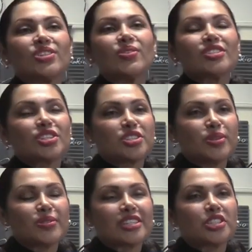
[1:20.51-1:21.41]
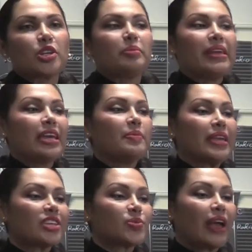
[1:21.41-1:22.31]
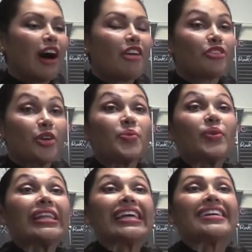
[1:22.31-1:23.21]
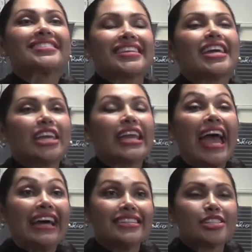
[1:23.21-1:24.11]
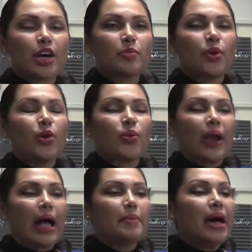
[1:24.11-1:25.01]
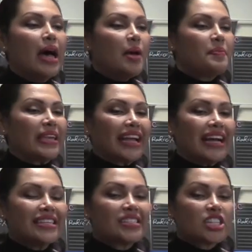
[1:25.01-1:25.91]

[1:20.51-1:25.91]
Students should choose digital media because we offer a really exciting hands-on program because